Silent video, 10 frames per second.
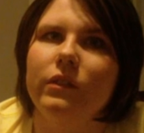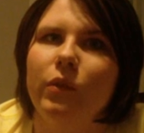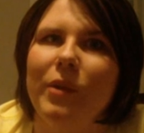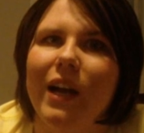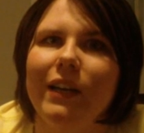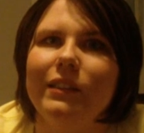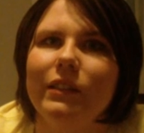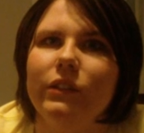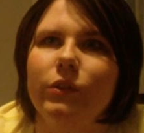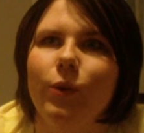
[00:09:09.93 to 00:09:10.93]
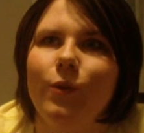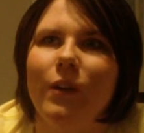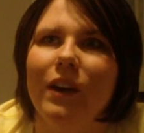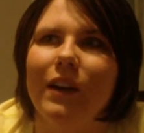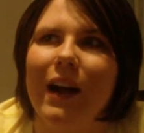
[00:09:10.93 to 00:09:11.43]
To be honest, it's so
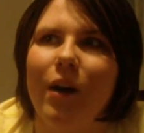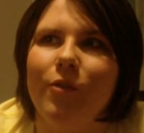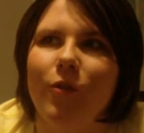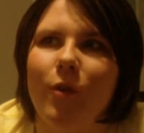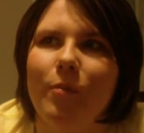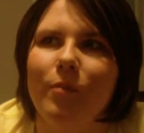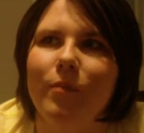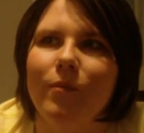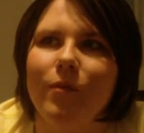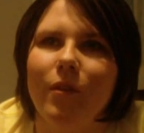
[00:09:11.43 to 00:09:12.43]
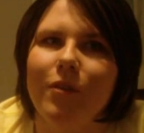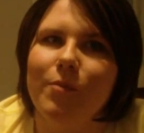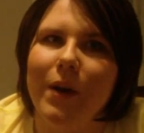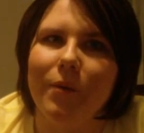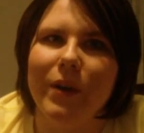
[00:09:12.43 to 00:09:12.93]
far out from
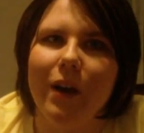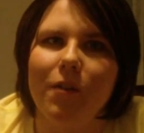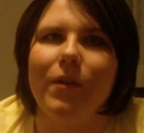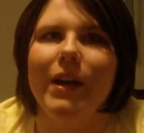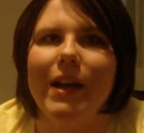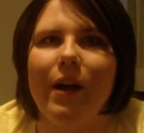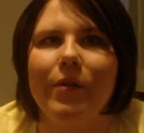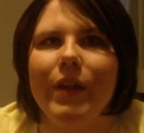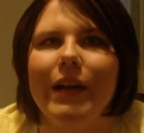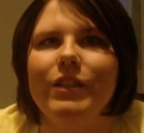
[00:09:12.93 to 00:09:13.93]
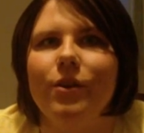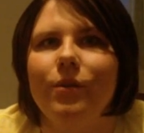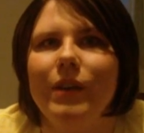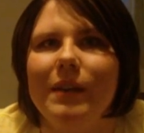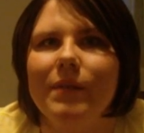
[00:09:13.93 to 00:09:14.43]
where we are right now that I
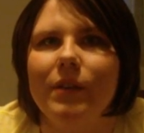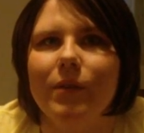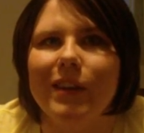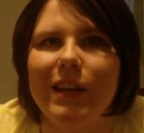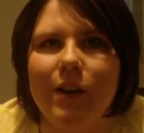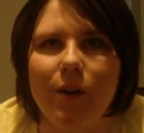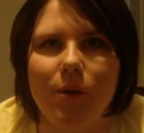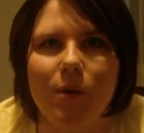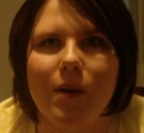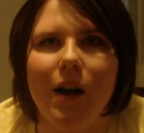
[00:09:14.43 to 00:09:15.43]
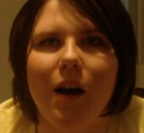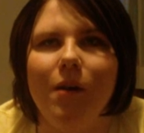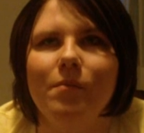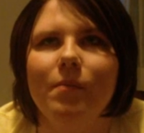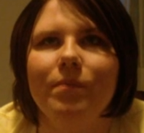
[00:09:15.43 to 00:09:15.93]
don't even really know.
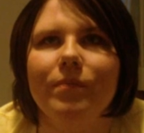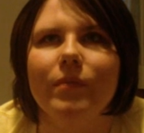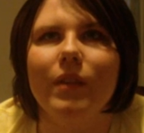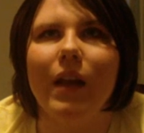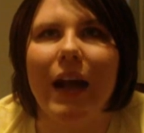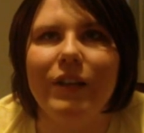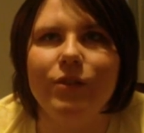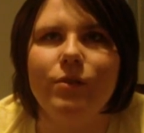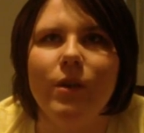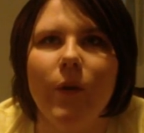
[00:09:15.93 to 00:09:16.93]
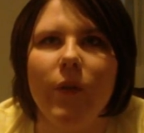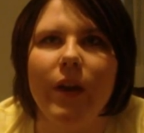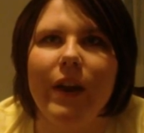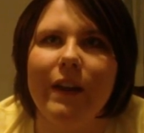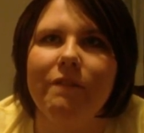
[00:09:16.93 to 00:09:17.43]
I do know
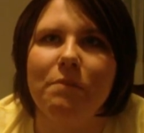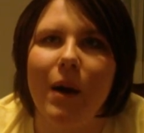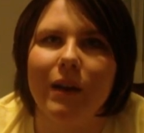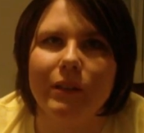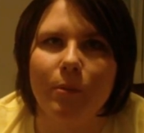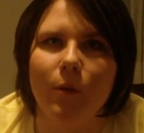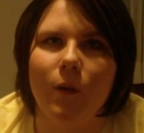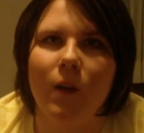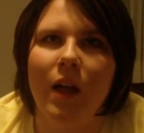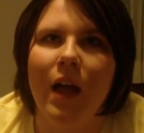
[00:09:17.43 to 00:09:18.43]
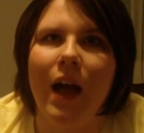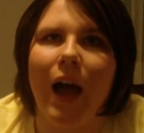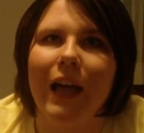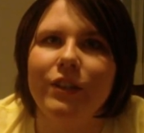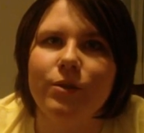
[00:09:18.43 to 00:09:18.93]
that if possible,
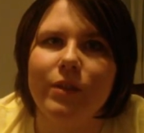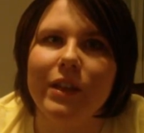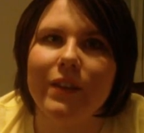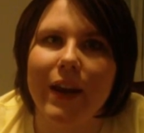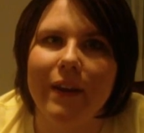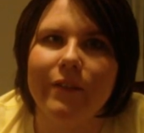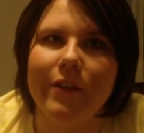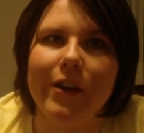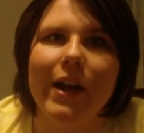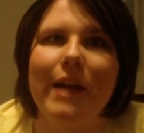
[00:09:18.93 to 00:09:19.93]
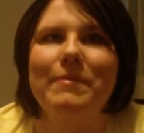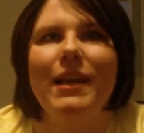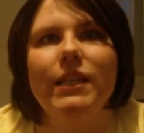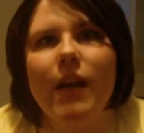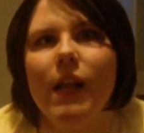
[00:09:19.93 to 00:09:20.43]
I do think that I have a very high
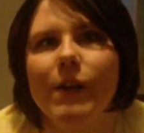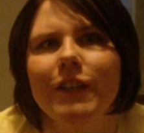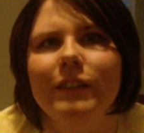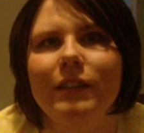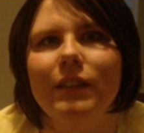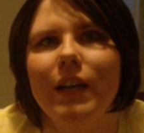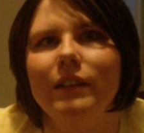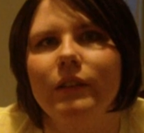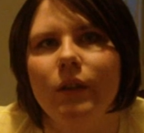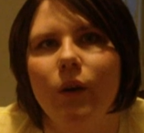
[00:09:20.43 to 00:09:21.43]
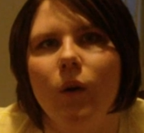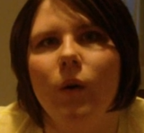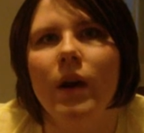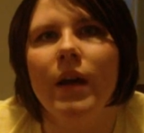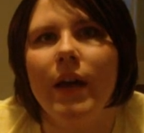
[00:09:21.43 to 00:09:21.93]
pain tolerance, and
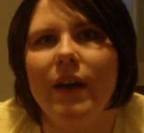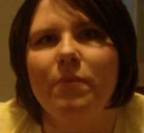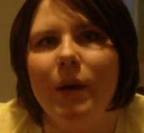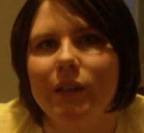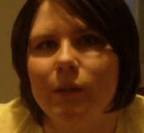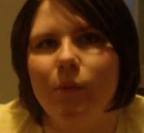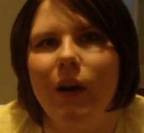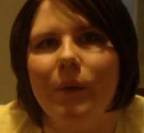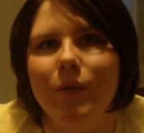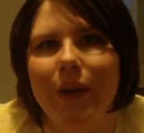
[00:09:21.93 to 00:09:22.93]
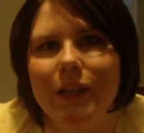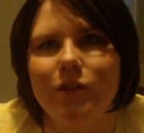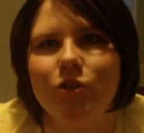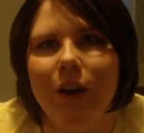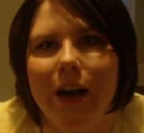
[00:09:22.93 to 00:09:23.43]
so if possible I would like
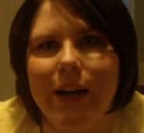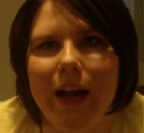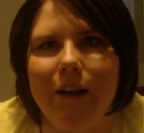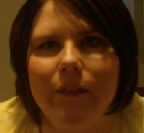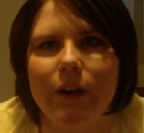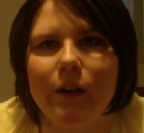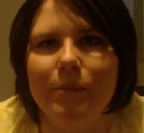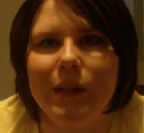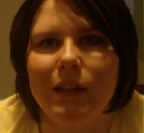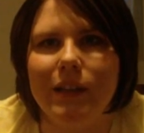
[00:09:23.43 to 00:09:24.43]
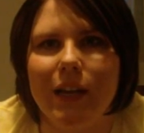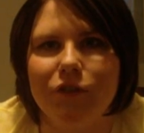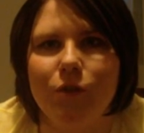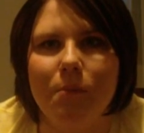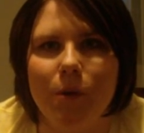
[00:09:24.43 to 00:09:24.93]
to try to have a completely
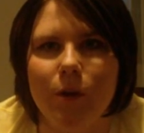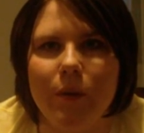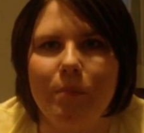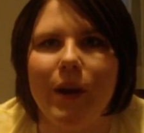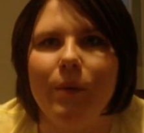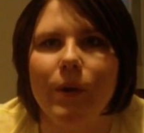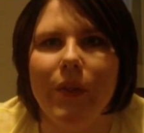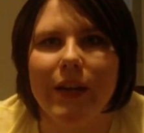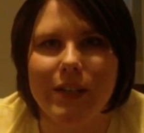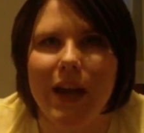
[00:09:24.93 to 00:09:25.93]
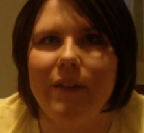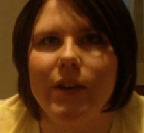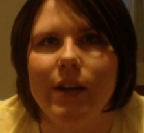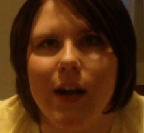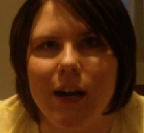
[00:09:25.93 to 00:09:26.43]
natural birth, but I would like to have
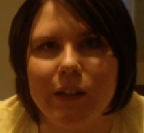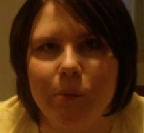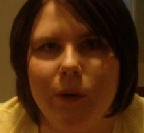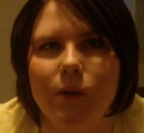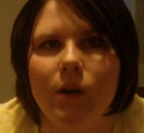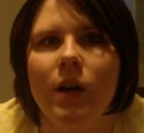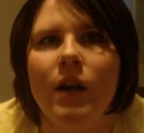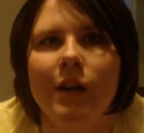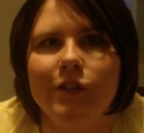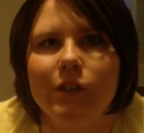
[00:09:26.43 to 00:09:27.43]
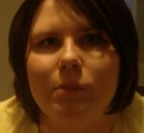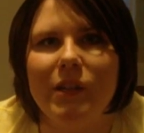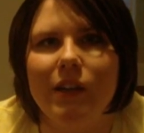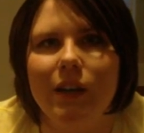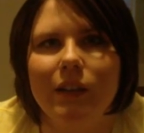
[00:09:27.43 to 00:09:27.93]
it in a hospital just
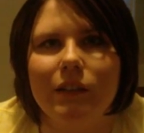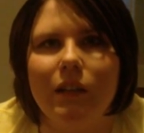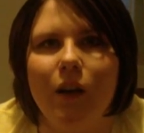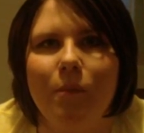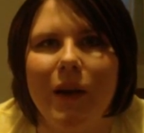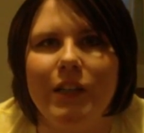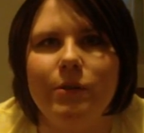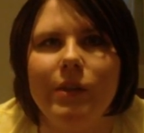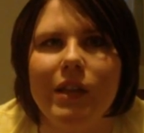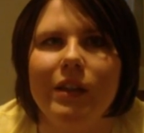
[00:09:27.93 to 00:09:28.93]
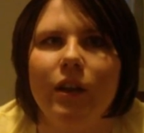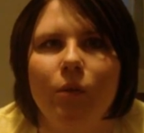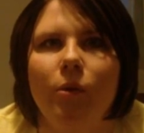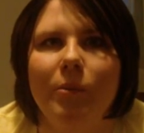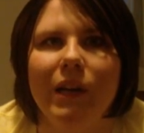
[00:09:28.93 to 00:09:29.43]
because I do think that
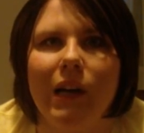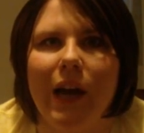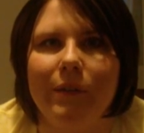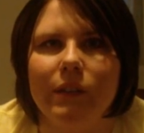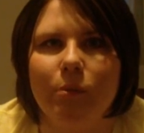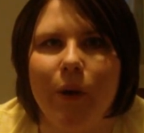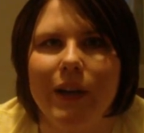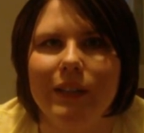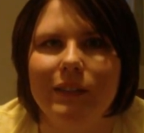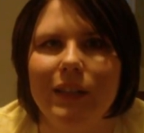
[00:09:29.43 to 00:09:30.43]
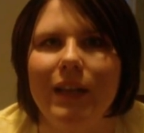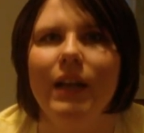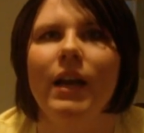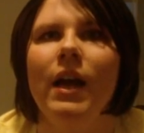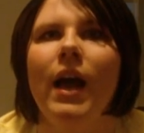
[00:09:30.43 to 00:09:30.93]
it will be a high-risk
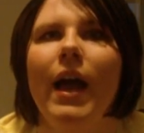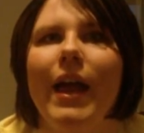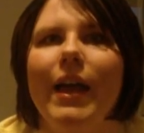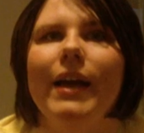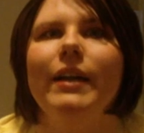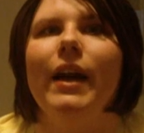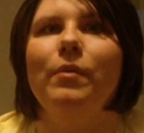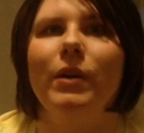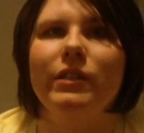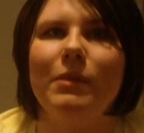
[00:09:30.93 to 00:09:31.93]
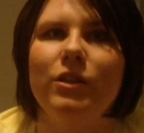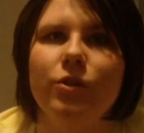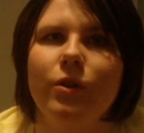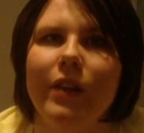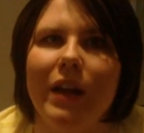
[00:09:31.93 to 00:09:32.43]
pregnancy, and I want to make
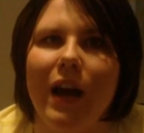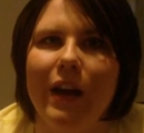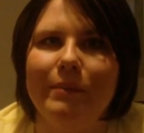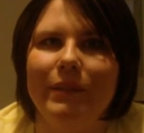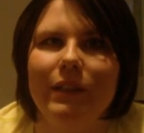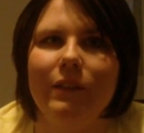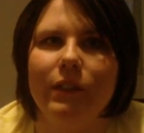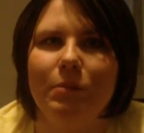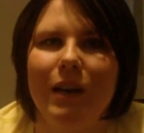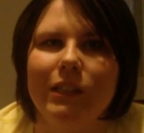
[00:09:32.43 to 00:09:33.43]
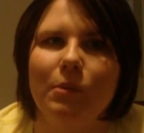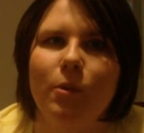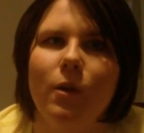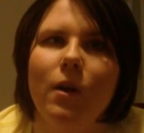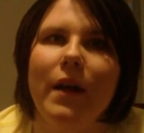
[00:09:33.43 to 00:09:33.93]
sure that I am as safe as
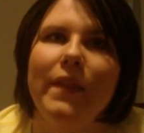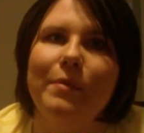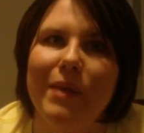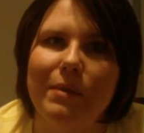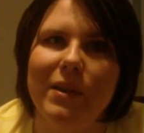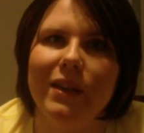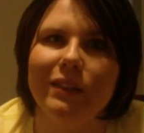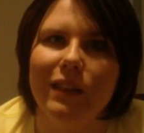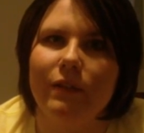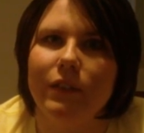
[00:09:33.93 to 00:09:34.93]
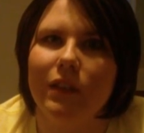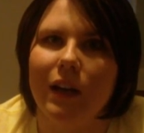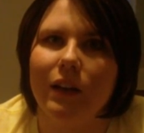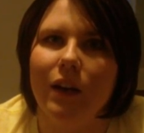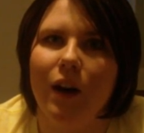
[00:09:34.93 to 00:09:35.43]
possible and that baby is safe as
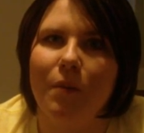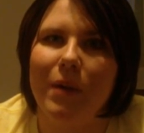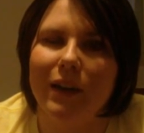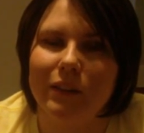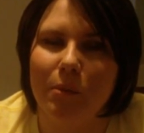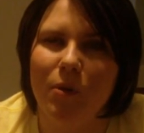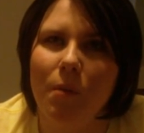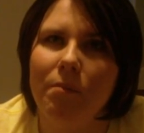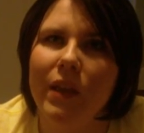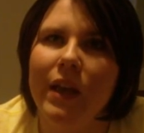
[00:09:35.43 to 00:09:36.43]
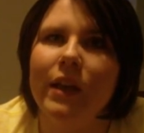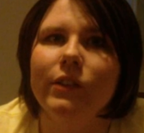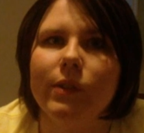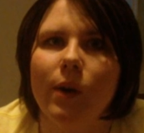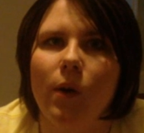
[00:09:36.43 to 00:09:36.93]
possible.
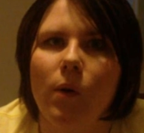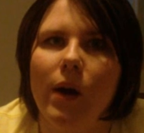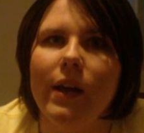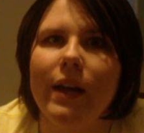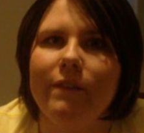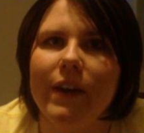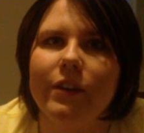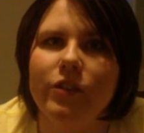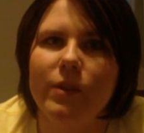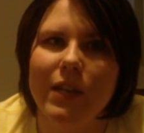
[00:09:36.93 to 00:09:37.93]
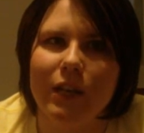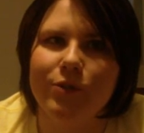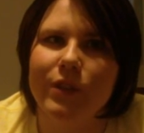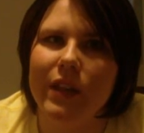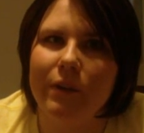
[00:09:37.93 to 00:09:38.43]
So if I could do it
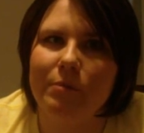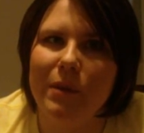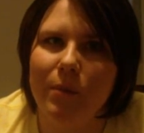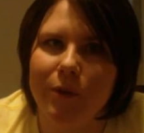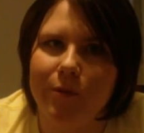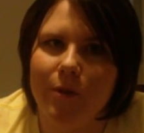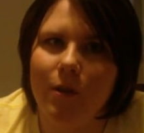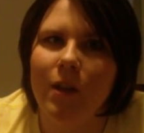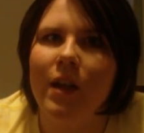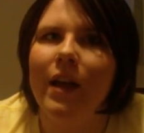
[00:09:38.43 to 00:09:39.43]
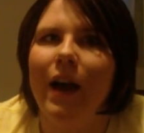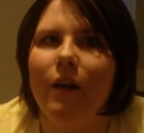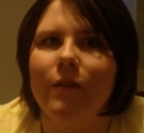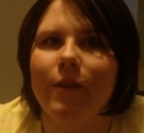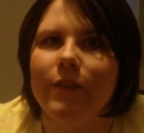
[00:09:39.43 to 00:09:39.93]
naturally, that would be wonderful.
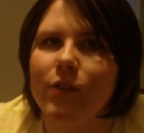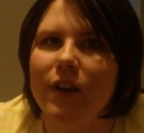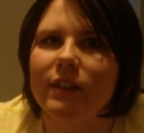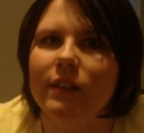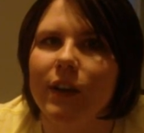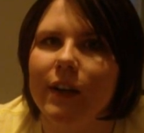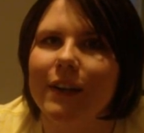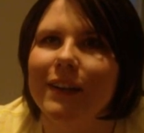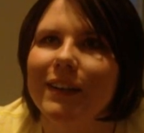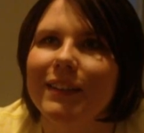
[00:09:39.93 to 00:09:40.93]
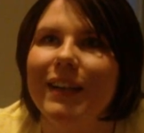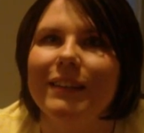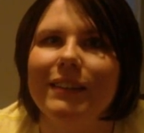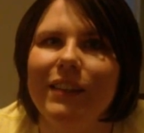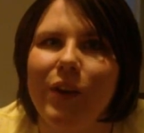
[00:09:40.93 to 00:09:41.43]
However, if drugs are
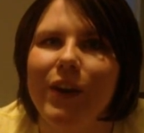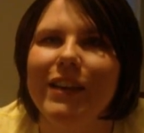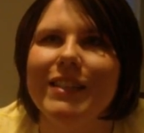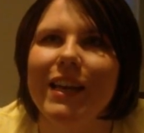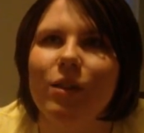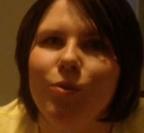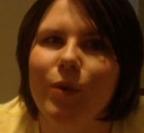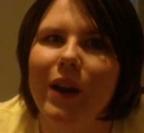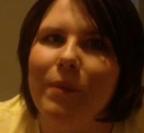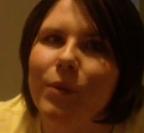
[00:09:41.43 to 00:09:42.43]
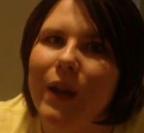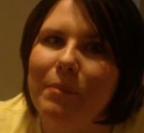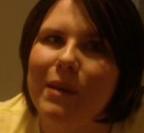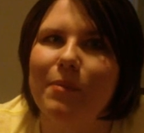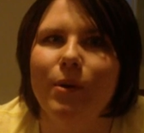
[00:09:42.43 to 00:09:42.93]
necessary to get through it, I will
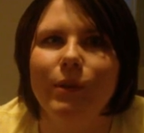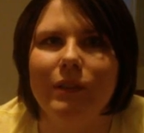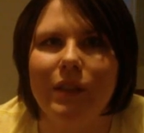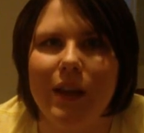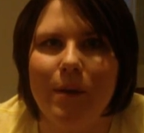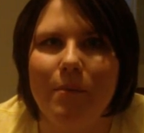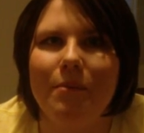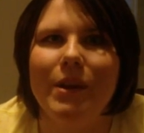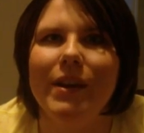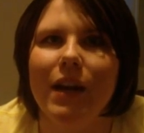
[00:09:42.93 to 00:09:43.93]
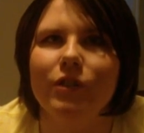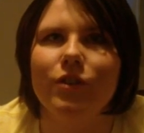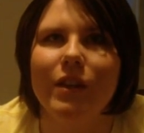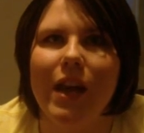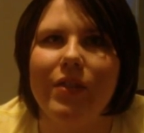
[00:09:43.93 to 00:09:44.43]
not be opposed to them, but
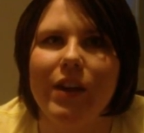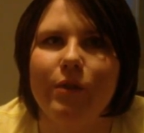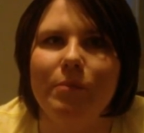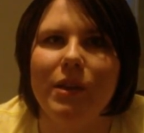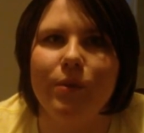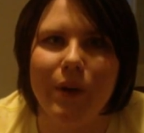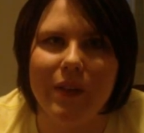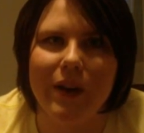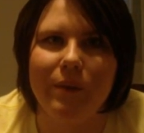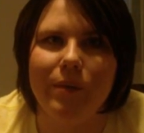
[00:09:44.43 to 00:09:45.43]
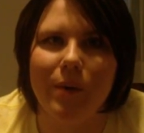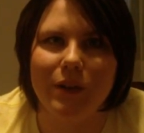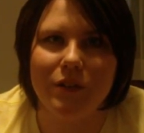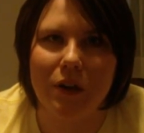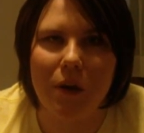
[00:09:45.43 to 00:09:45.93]
naturally I think would be the way that I would
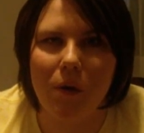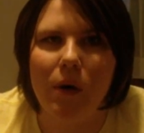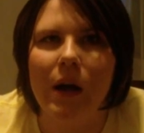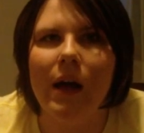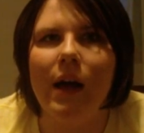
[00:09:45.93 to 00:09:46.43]
want to go.